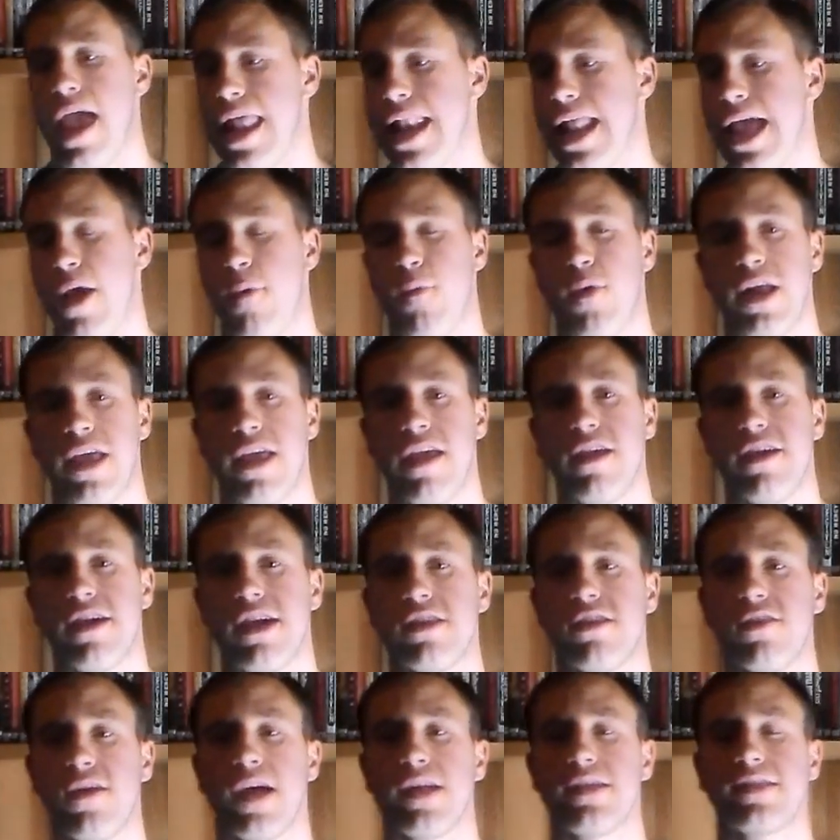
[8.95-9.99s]
And I want to hear
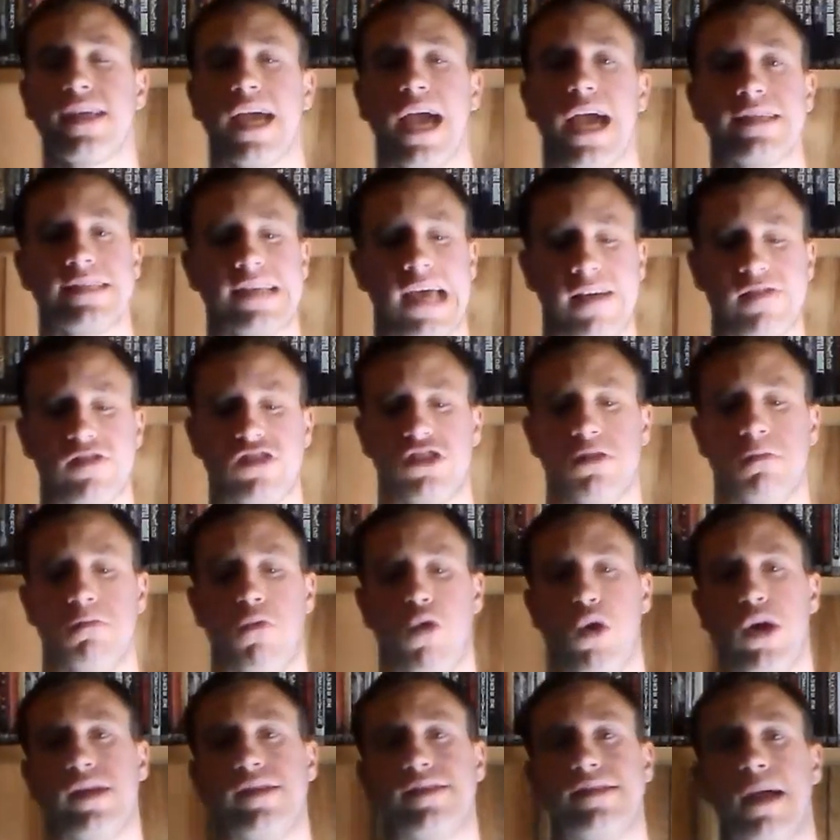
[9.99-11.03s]
your thoughts guys, I have
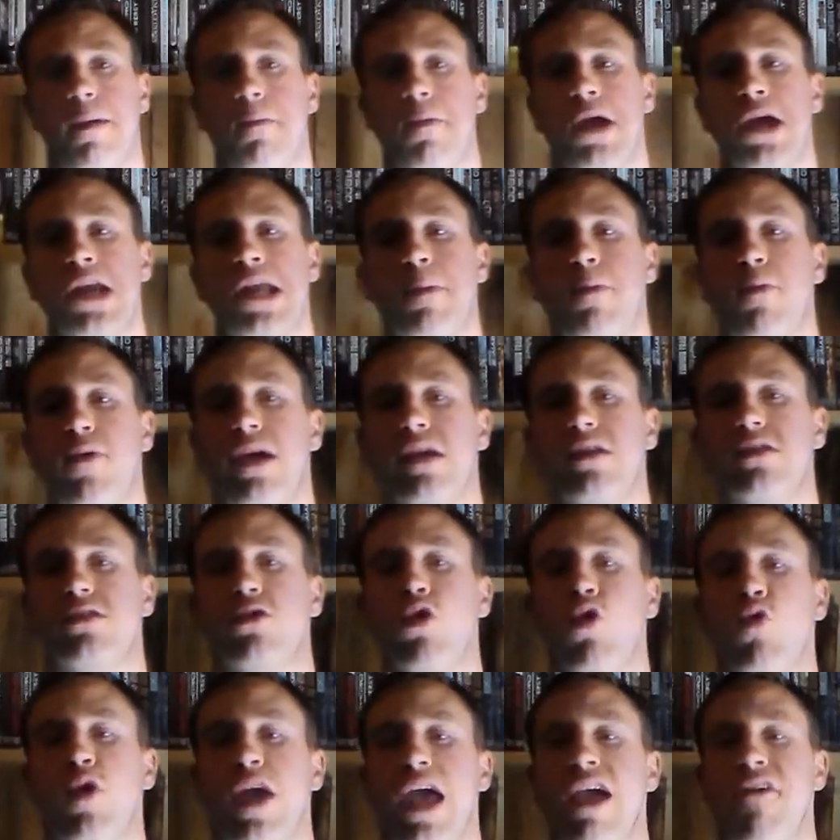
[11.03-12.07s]
some more WWE
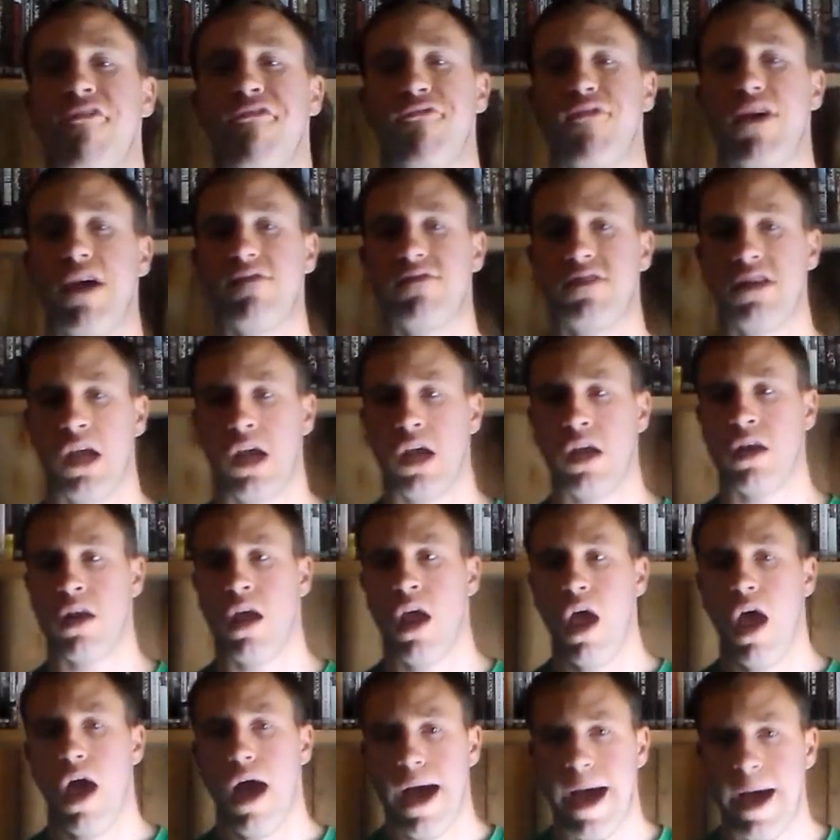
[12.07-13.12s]

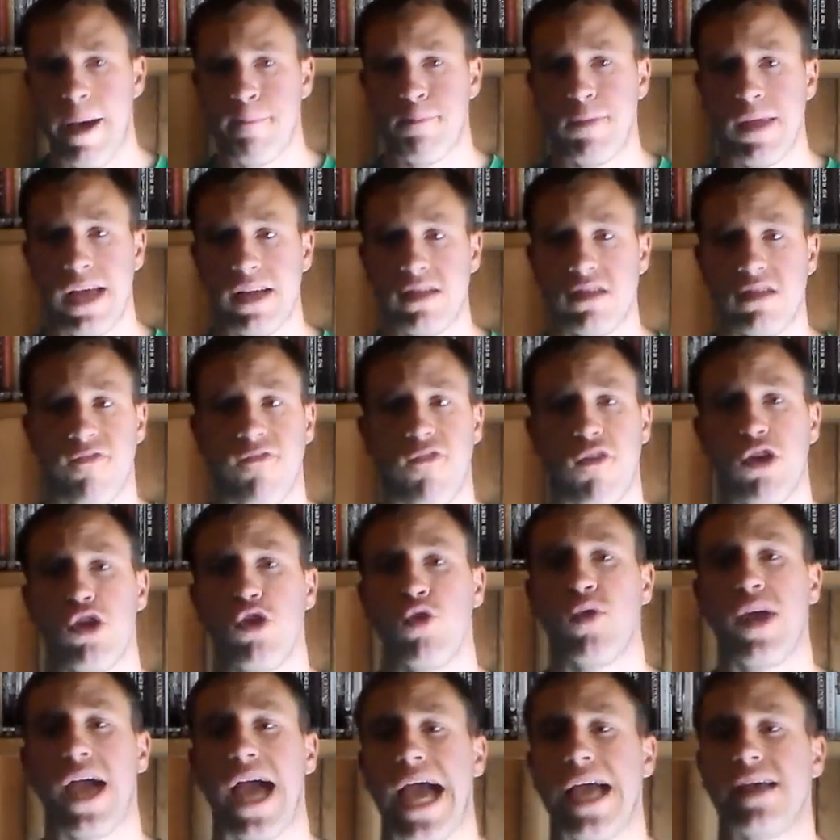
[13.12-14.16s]
2K15 updates for
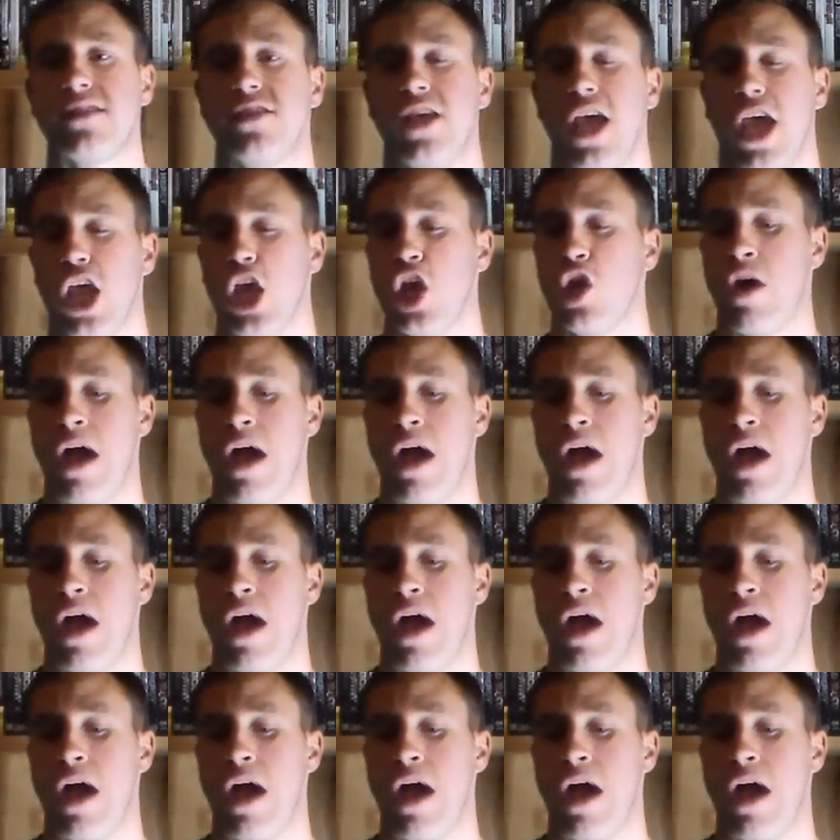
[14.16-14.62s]
you guys.